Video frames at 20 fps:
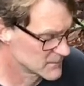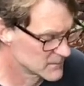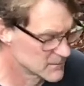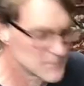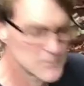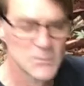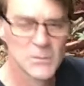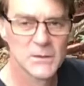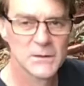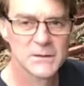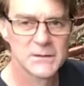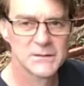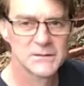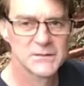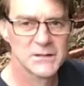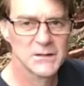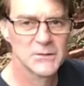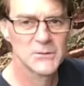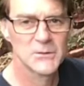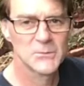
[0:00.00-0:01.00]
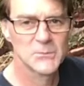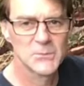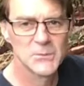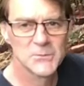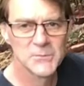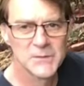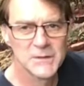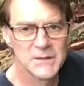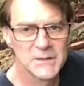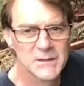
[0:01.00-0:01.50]
Well, in general,
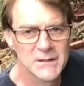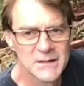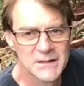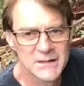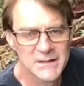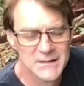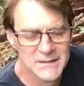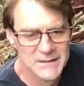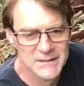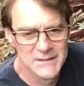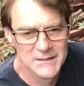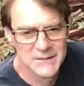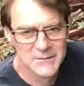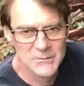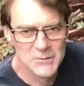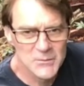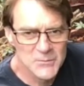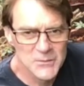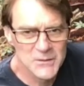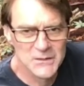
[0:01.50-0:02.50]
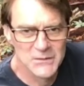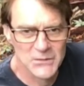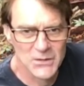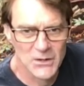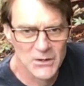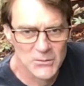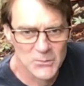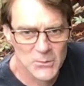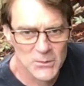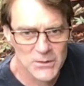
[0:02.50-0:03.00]
roofing is
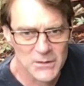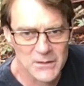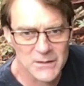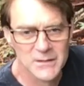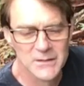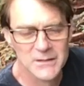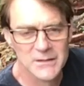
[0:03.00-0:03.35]
hard work,